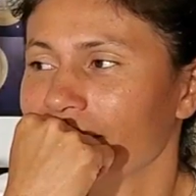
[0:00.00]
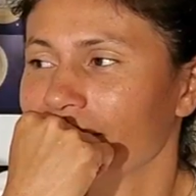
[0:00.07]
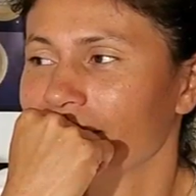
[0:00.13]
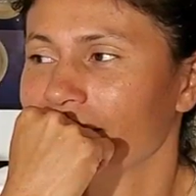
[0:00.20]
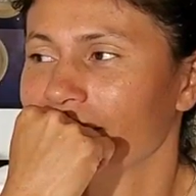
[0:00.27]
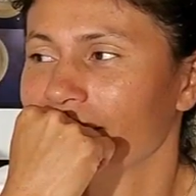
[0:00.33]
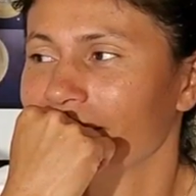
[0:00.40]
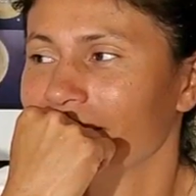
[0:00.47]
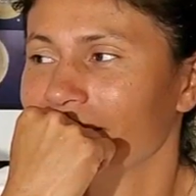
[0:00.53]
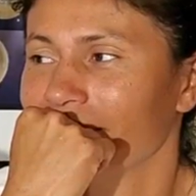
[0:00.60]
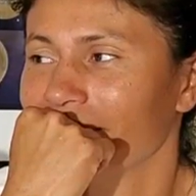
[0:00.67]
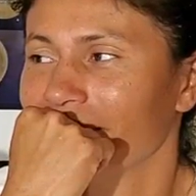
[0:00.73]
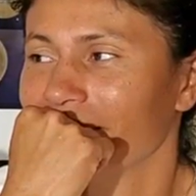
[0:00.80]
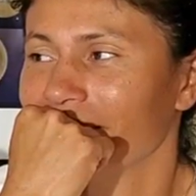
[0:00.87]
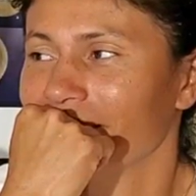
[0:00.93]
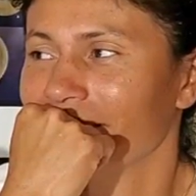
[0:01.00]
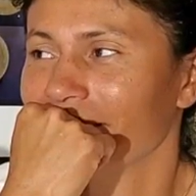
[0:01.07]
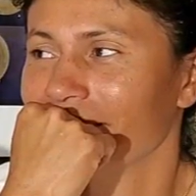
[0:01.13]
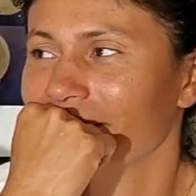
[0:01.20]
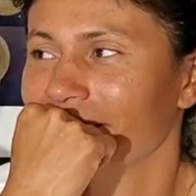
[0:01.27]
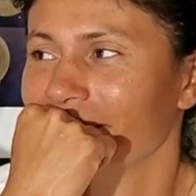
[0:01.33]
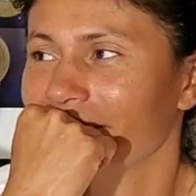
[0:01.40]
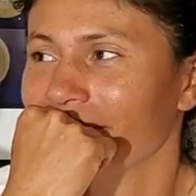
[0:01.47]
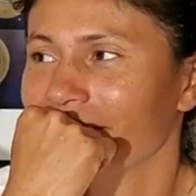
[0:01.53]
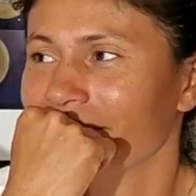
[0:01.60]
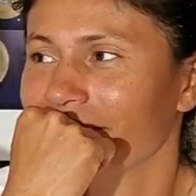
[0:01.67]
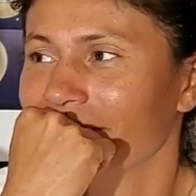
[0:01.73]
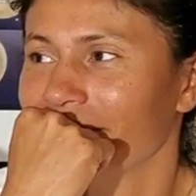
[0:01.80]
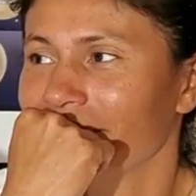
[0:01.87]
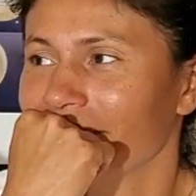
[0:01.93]

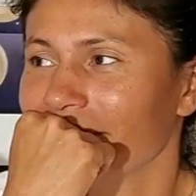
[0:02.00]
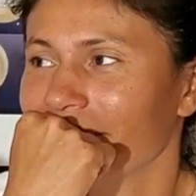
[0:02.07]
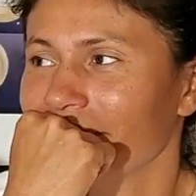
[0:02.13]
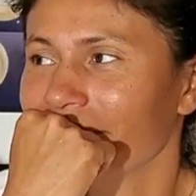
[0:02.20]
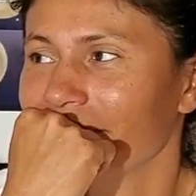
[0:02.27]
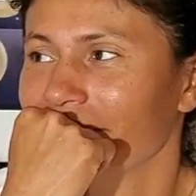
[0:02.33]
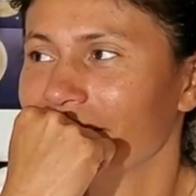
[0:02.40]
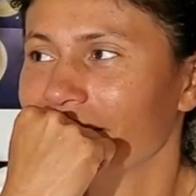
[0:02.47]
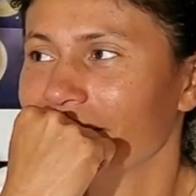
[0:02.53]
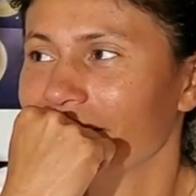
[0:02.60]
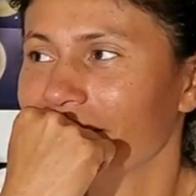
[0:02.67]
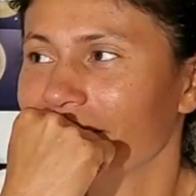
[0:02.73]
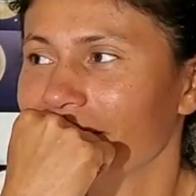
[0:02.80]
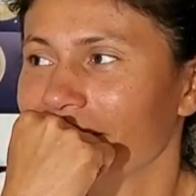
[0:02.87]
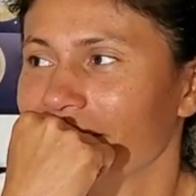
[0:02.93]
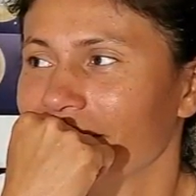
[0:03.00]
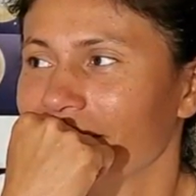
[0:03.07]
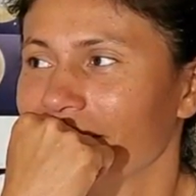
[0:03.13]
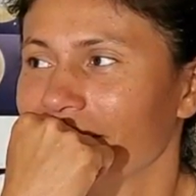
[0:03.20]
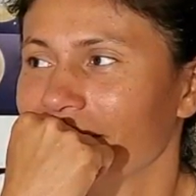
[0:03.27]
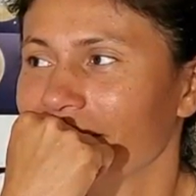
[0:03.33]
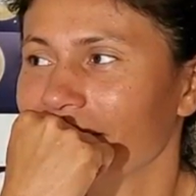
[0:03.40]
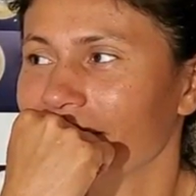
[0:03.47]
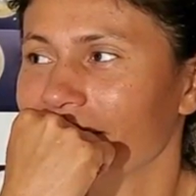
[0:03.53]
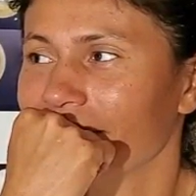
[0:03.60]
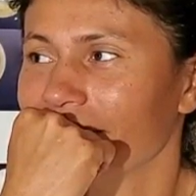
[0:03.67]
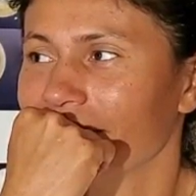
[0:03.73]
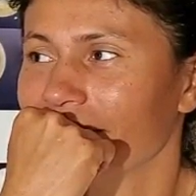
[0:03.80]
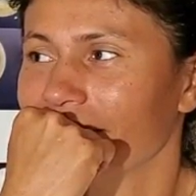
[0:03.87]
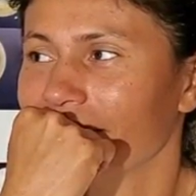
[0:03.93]

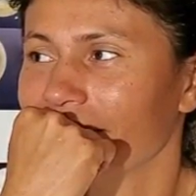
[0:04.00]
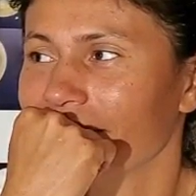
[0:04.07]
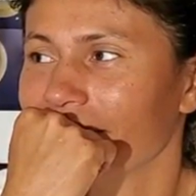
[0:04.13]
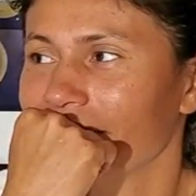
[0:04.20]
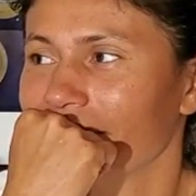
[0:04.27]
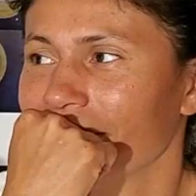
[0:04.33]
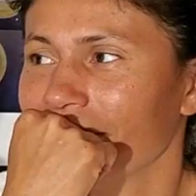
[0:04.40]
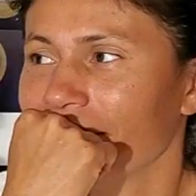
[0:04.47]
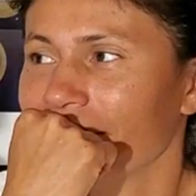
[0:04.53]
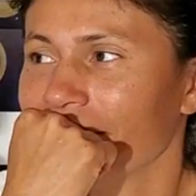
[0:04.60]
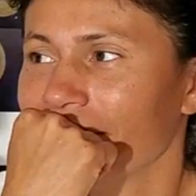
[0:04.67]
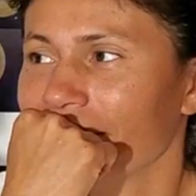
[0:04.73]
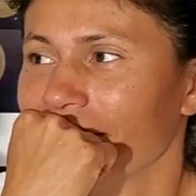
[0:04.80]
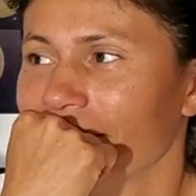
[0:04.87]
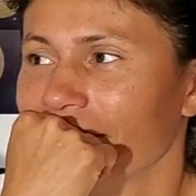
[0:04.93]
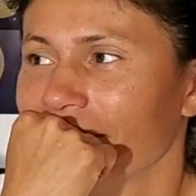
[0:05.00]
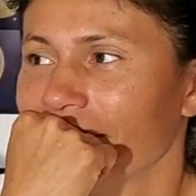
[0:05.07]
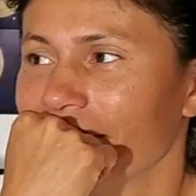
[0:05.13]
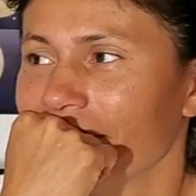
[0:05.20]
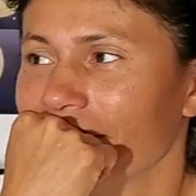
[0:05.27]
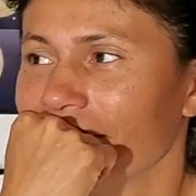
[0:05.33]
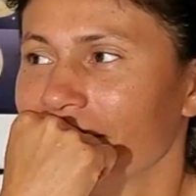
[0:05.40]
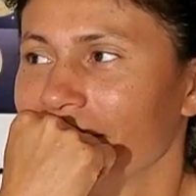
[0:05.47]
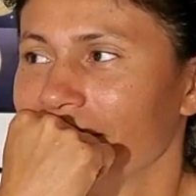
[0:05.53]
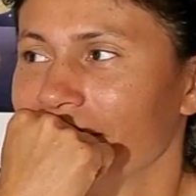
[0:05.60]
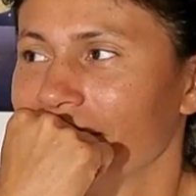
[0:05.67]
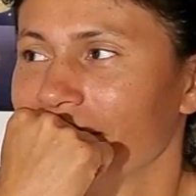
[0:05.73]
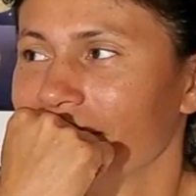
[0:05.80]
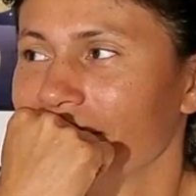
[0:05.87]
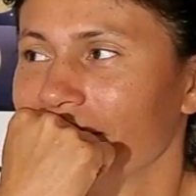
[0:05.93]

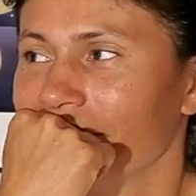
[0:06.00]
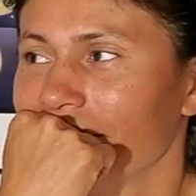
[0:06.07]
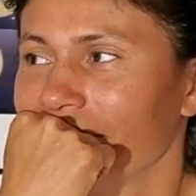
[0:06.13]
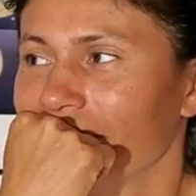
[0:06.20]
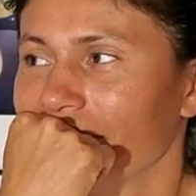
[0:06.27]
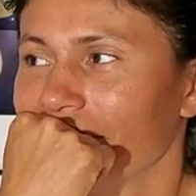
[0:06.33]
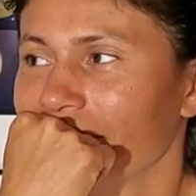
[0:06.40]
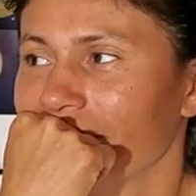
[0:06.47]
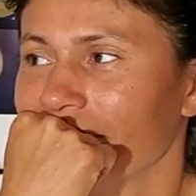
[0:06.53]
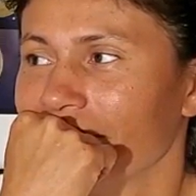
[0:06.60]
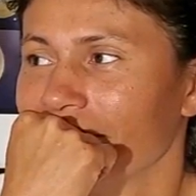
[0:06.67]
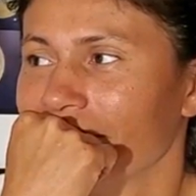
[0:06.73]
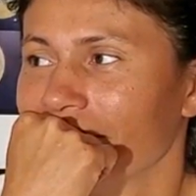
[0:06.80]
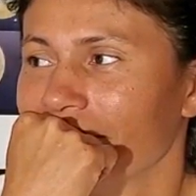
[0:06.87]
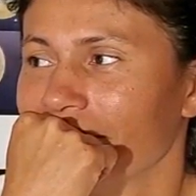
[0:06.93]
The person shown says nothing.